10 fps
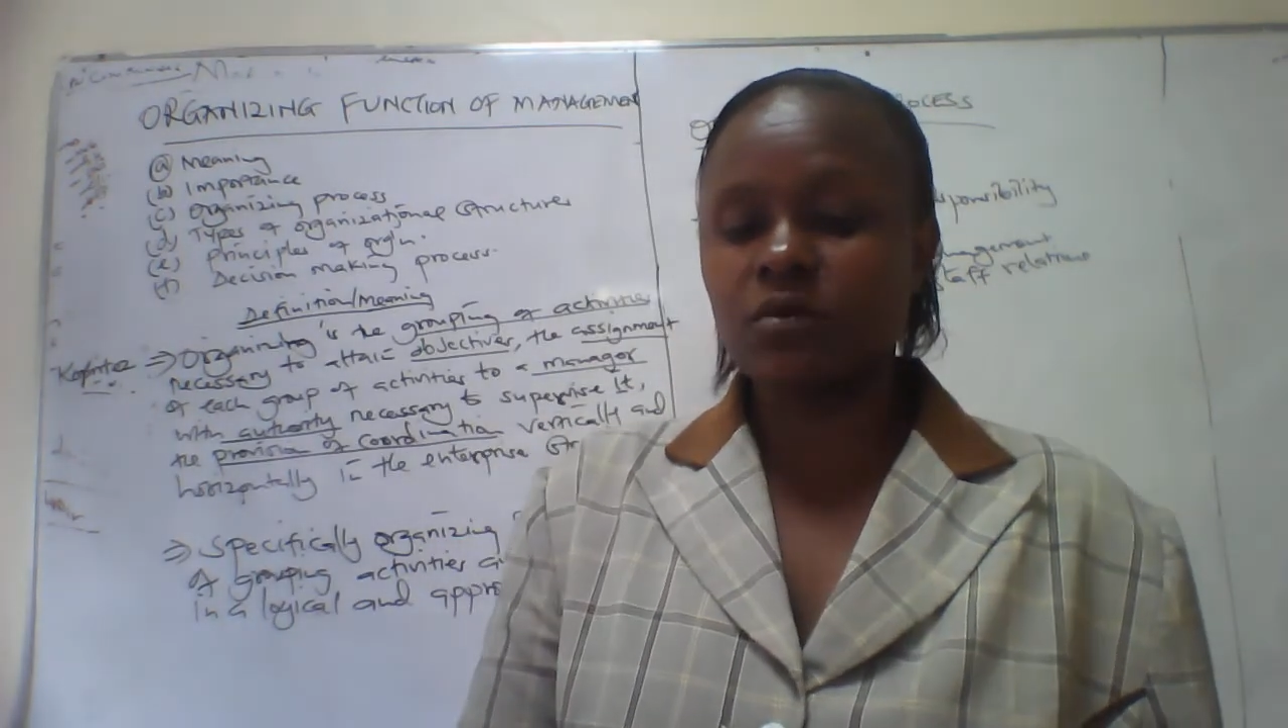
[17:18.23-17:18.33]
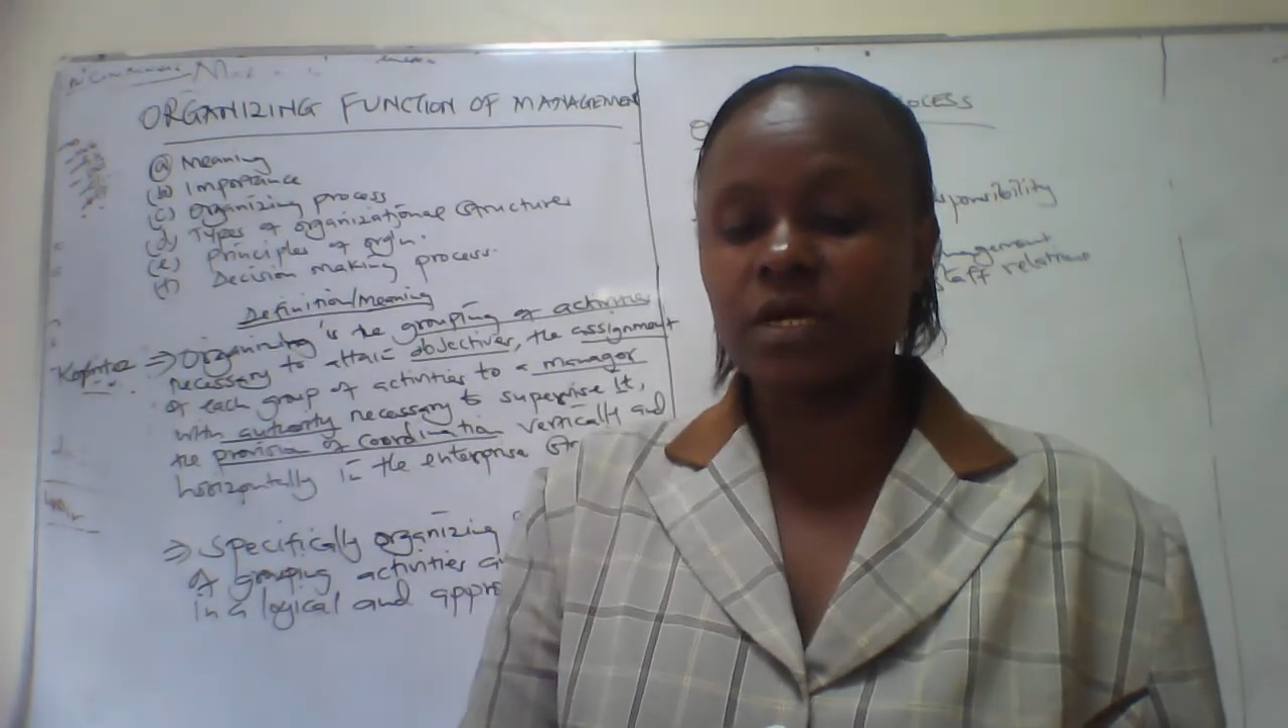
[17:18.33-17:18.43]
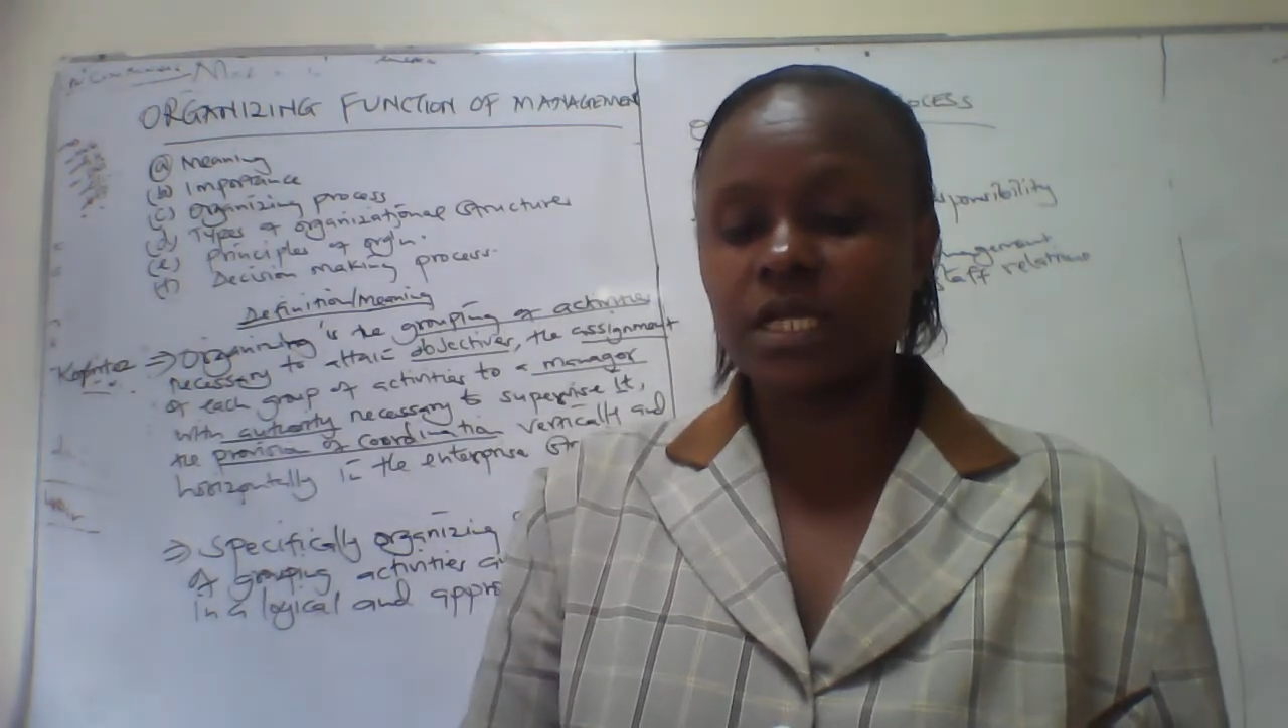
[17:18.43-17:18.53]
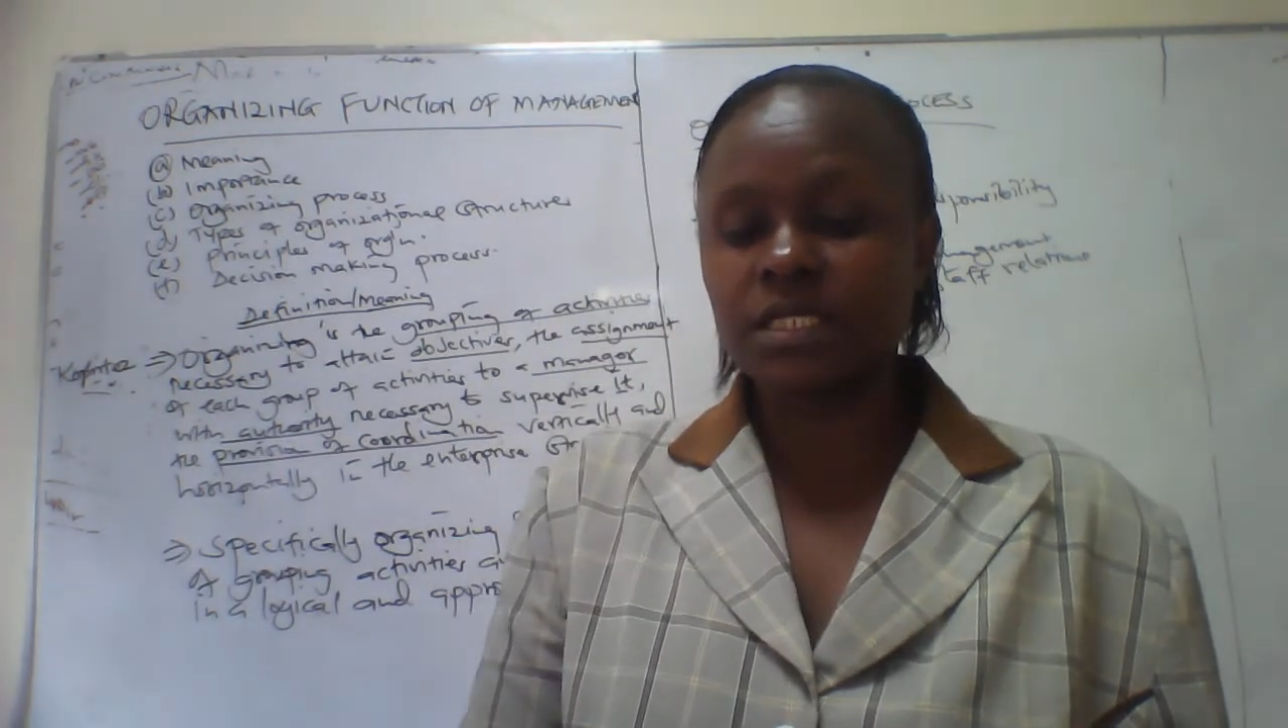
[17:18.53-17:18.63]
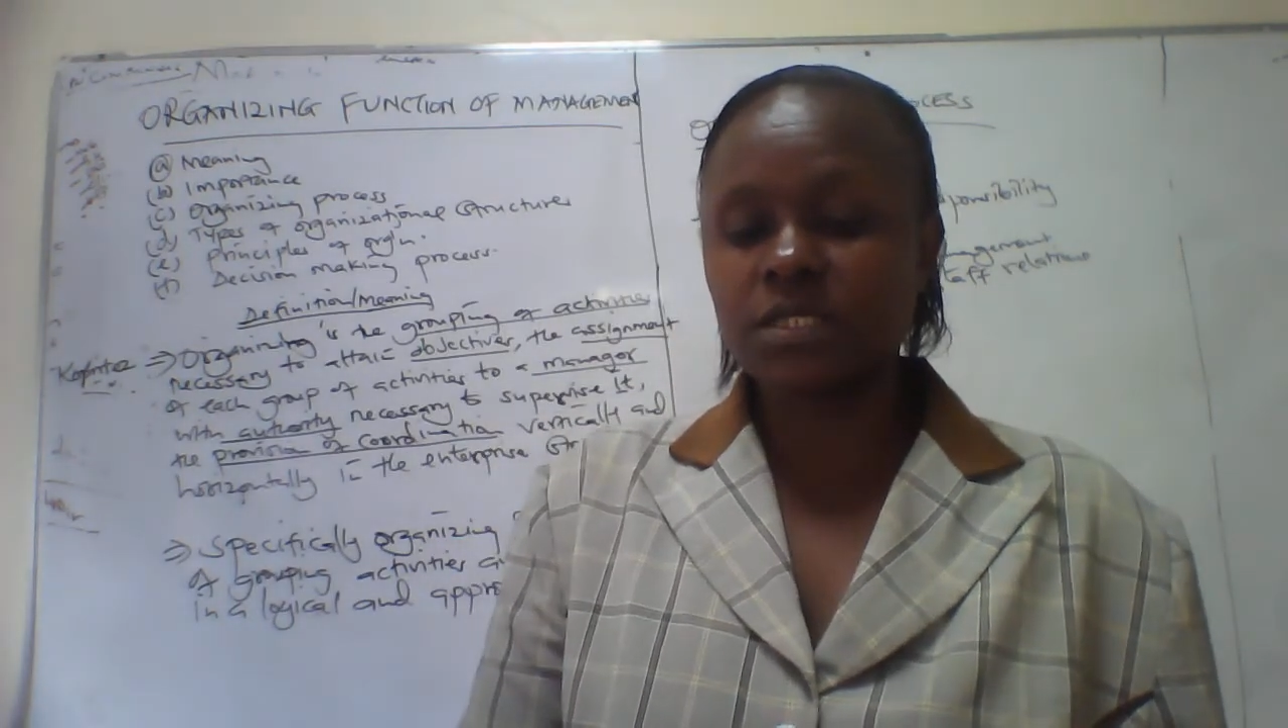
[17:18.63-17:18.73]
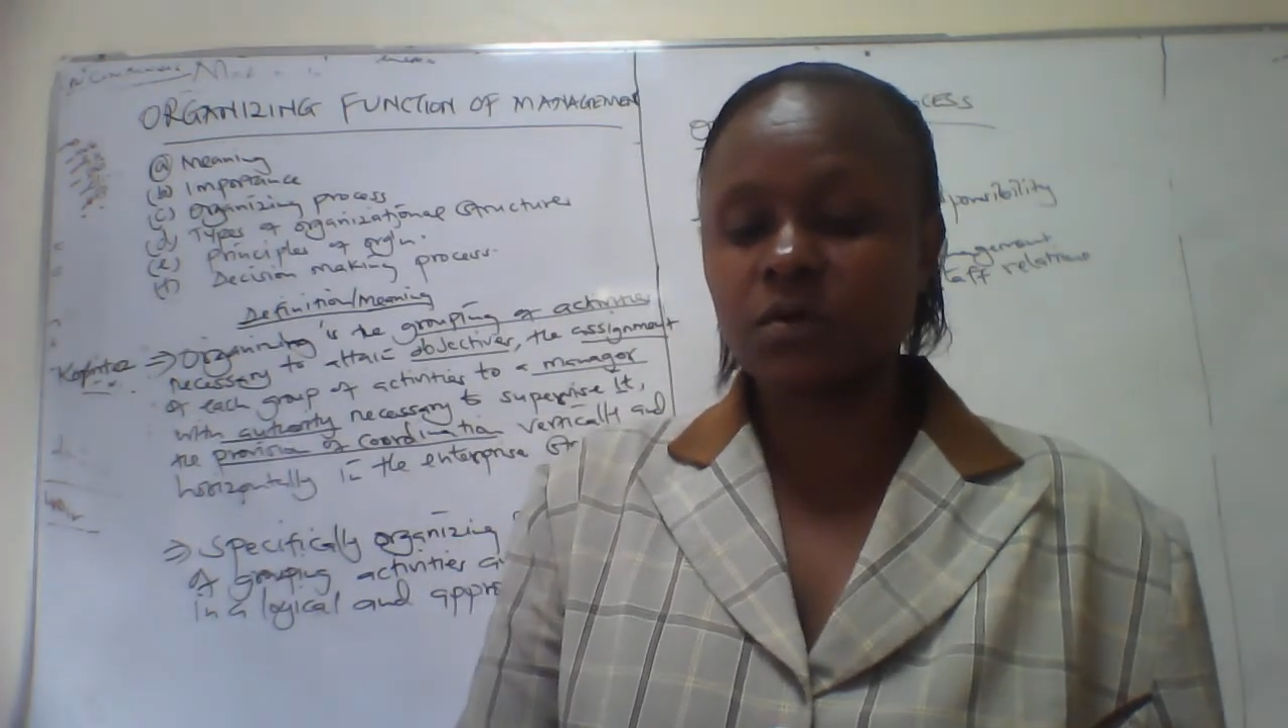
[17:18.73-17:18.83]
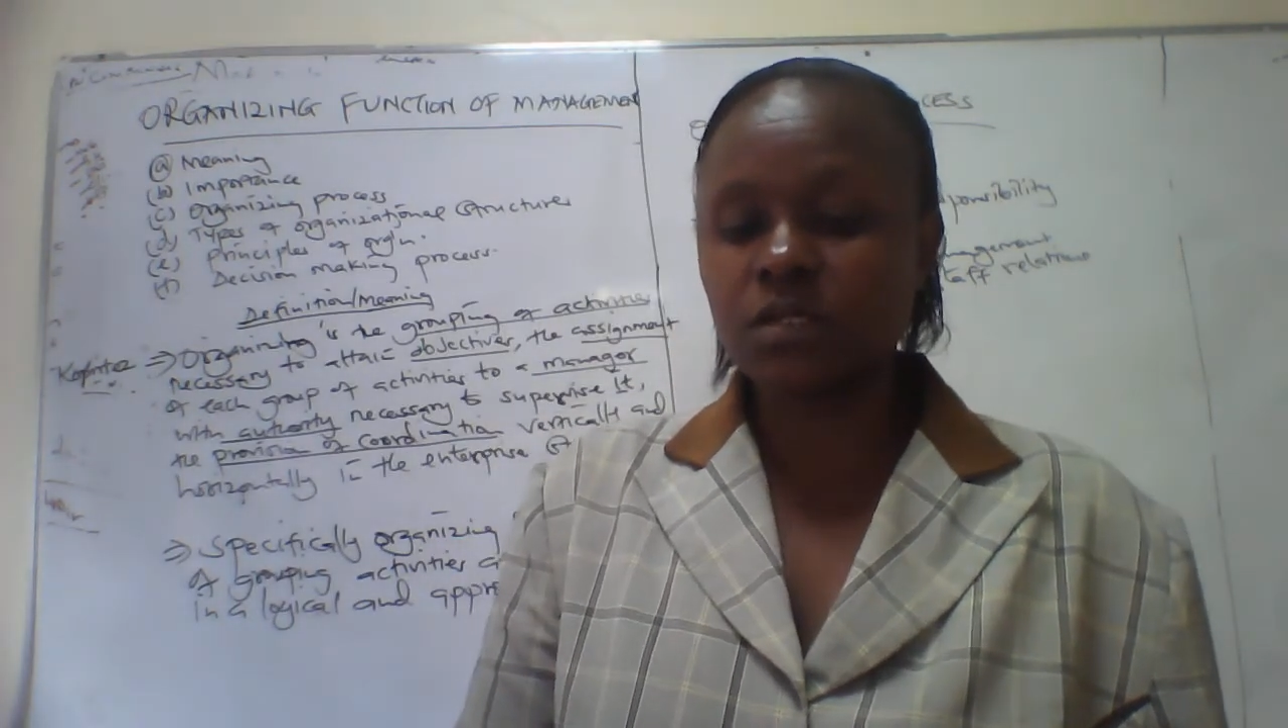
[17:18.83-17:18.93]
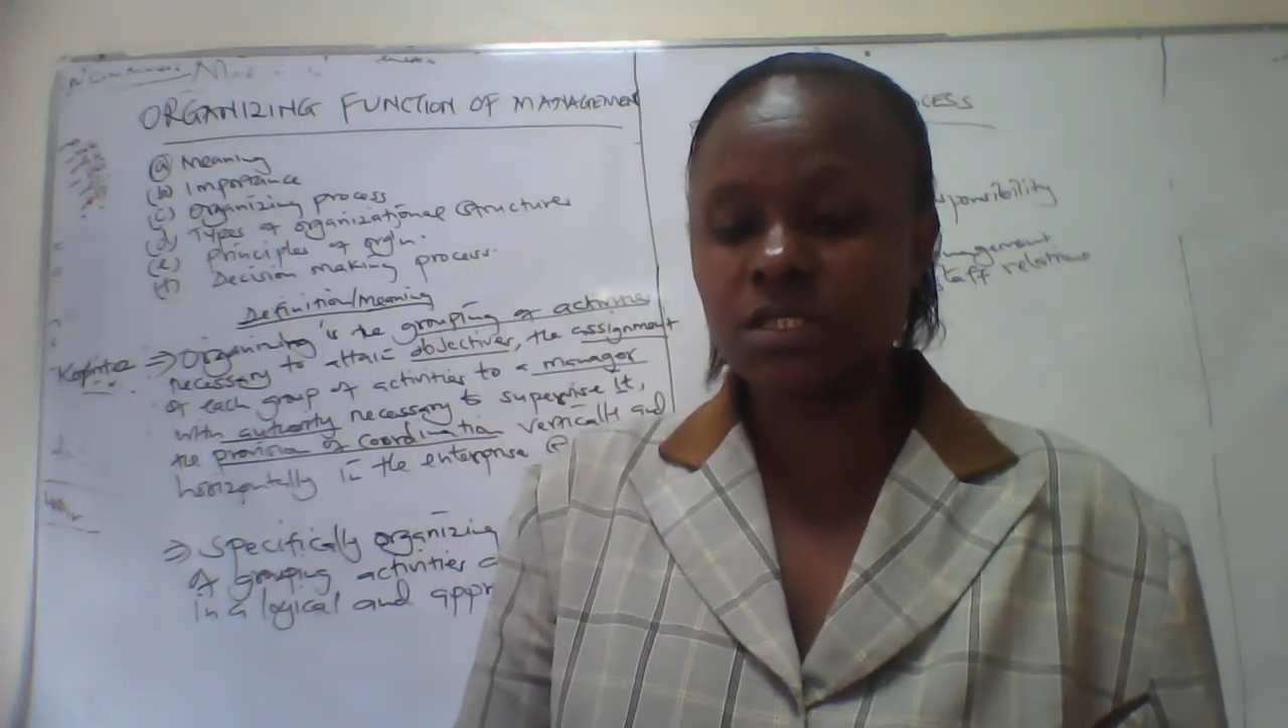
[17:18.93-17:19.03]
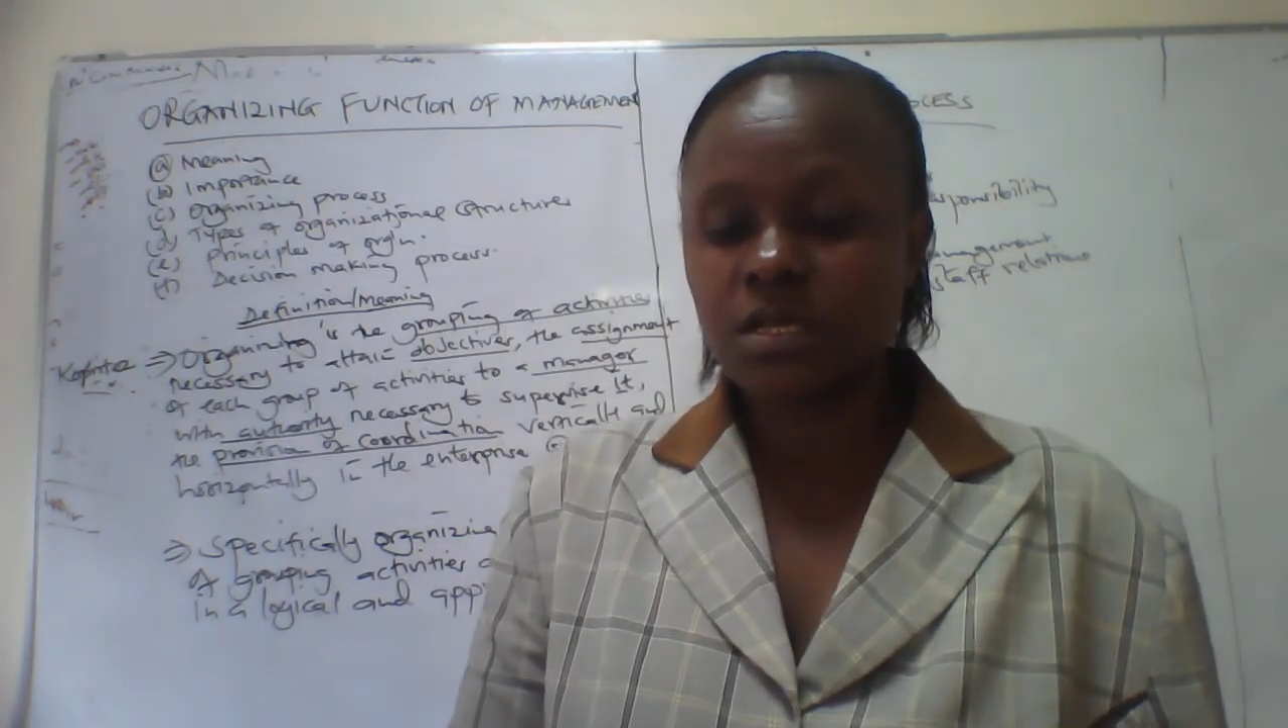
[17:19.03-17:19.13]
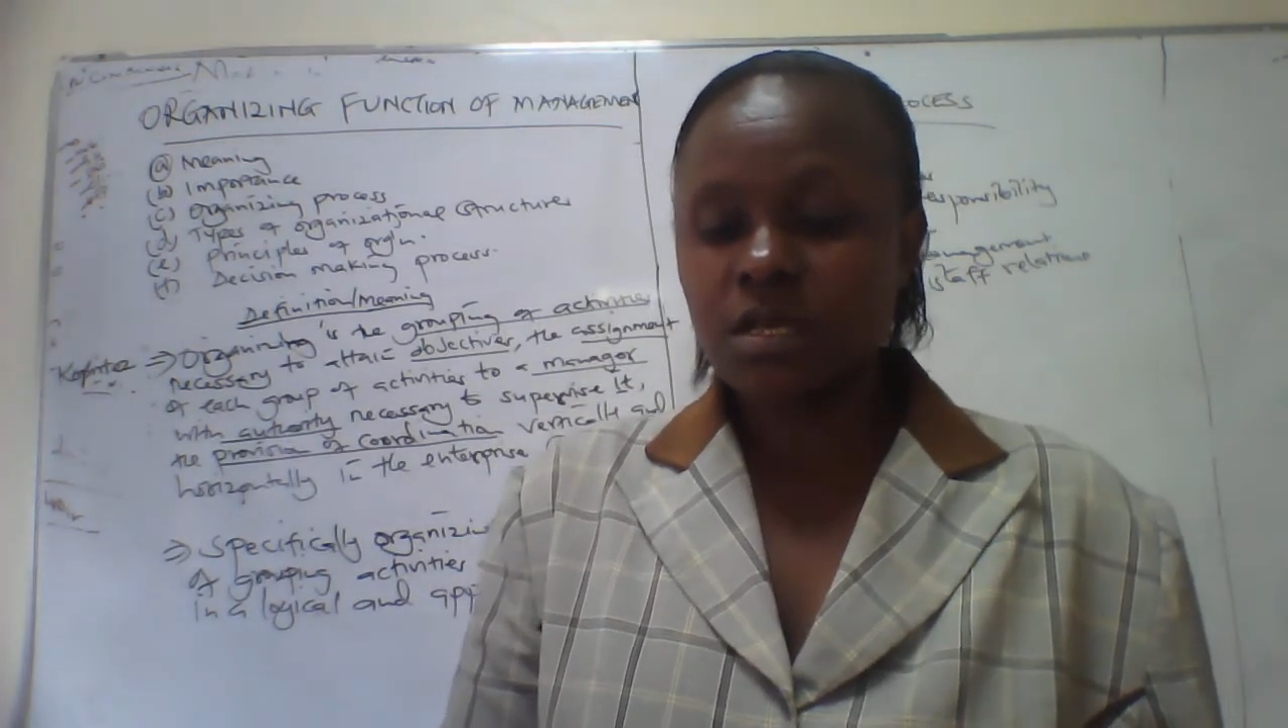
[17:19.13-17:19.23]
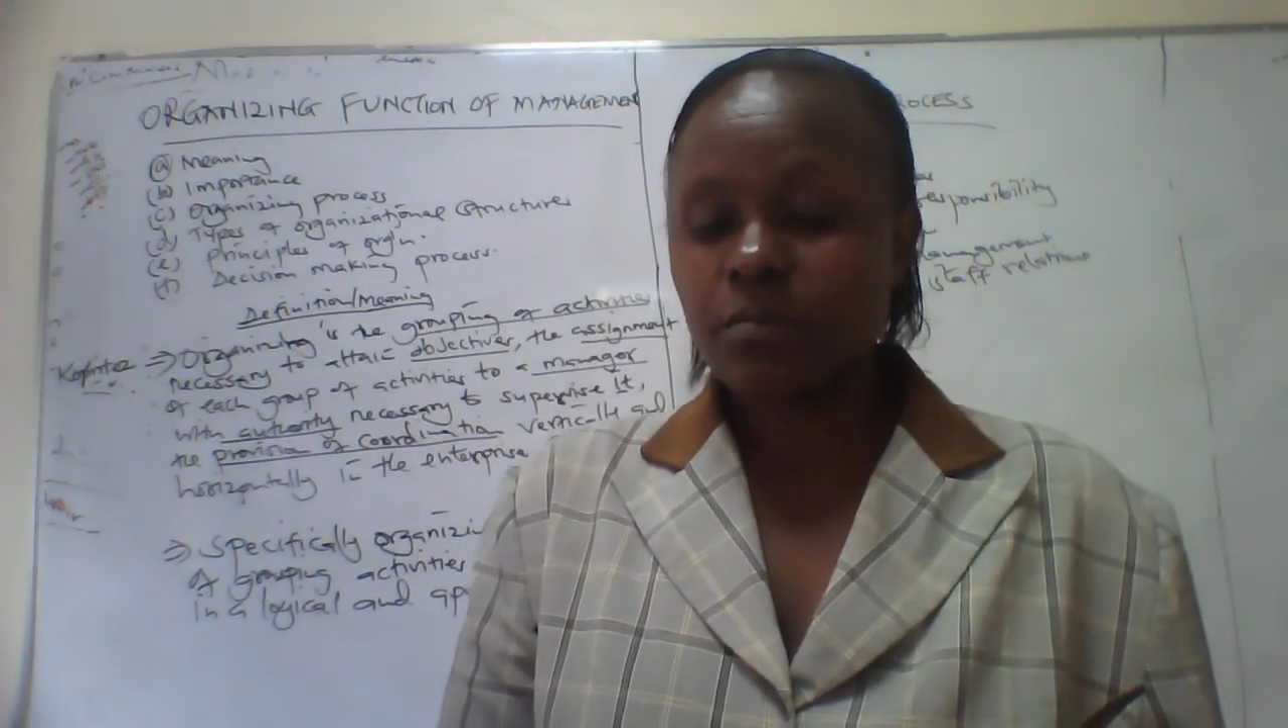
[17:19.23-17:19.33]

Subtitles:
organizations,